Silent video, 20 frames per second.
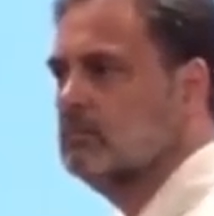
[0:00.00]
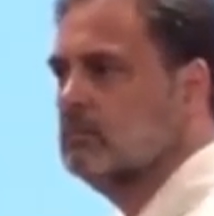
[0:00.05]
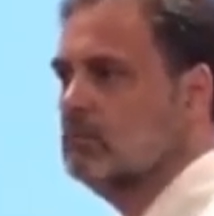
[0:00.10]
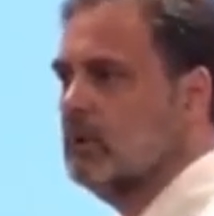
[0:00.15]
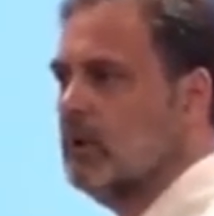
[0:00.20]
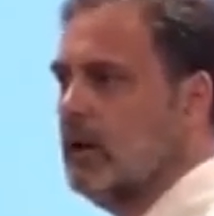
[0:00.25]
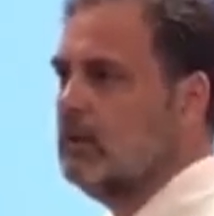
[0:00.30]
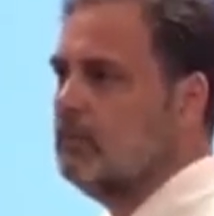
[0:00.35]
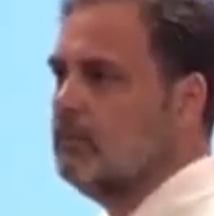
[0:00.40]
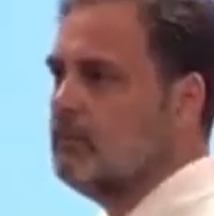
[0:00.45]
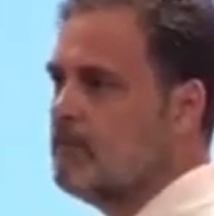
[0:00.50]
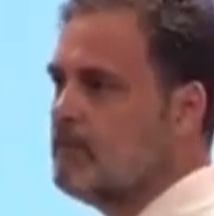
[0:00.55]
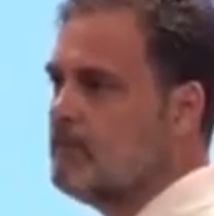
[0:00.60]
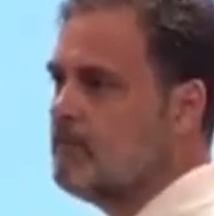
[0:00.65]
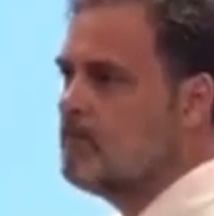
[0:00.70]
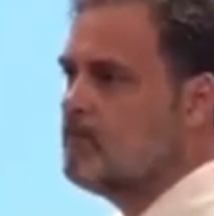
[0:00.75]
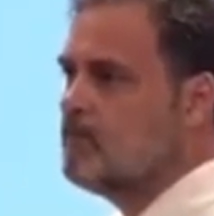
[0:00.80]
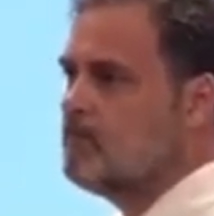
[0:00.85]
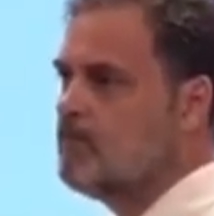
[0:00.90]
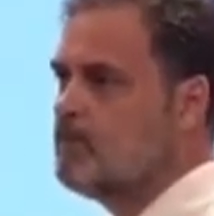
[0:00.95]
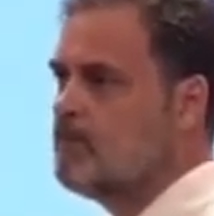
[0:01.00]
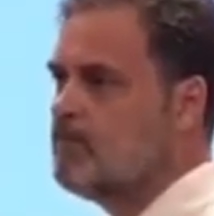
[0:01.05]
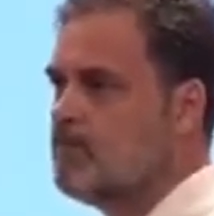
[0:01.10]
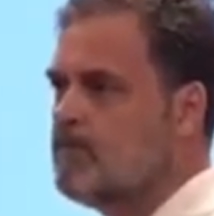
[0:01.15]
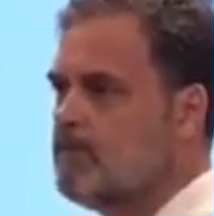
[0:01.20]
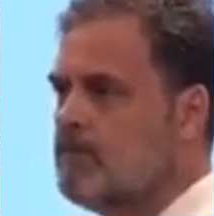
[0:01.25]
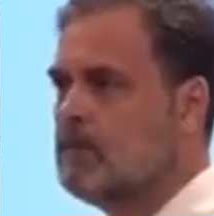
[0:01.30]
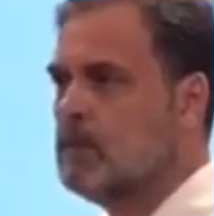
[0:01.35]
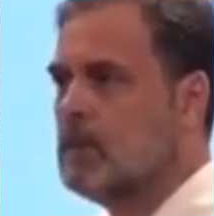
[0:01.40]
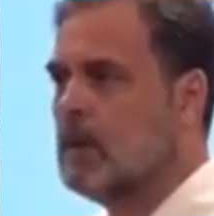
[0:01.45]
Right?
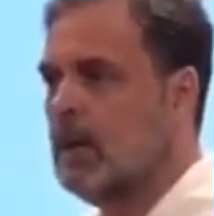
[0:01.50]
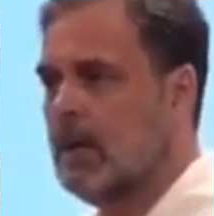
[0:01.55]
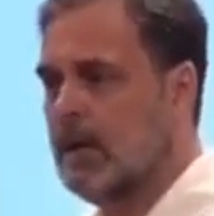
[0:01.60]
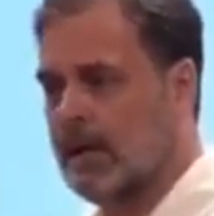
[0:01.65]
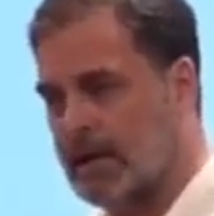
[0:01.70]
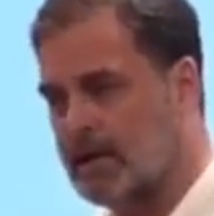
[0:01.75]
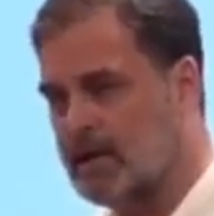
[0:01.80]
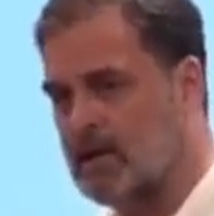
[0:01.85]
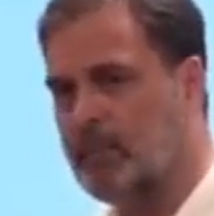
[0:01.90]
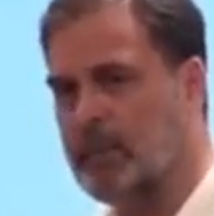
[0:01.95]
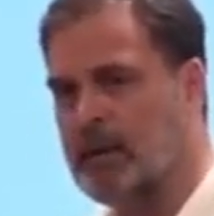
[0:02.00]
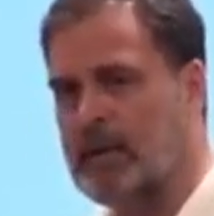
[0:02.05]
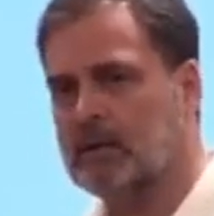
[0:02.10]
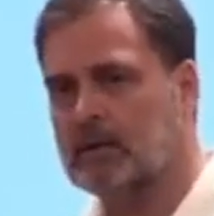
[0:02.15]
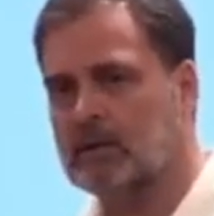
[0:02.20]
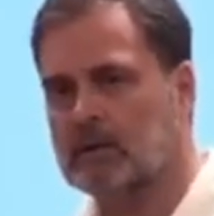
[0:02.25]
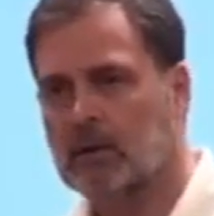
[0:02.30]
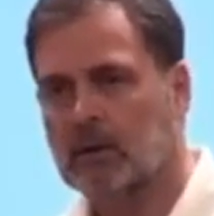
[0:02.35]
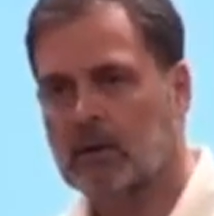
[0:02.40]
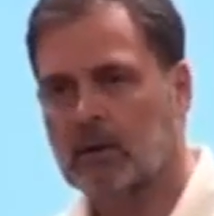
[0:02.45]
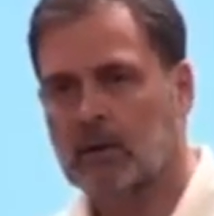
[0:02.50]
And I repeat,